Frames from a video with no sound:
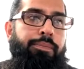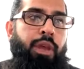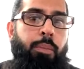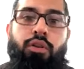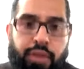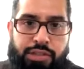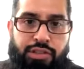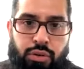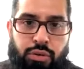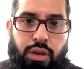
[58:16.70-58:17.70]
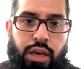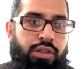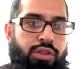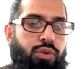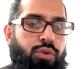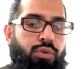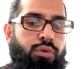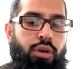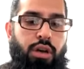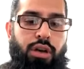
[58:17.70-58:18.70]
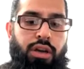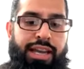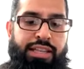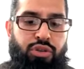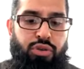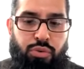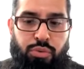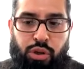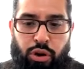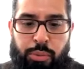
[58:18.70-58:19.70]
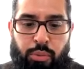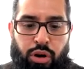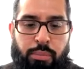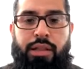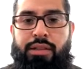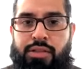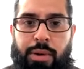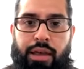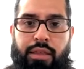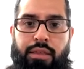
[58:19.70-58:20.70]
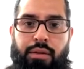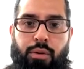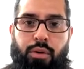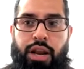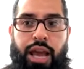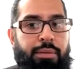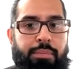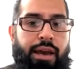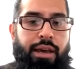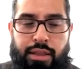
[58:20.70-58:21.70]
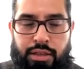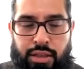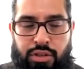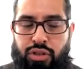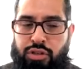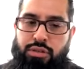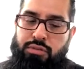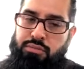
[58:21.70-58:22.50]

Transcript: motivates you into into learning more about this path or any path, and then just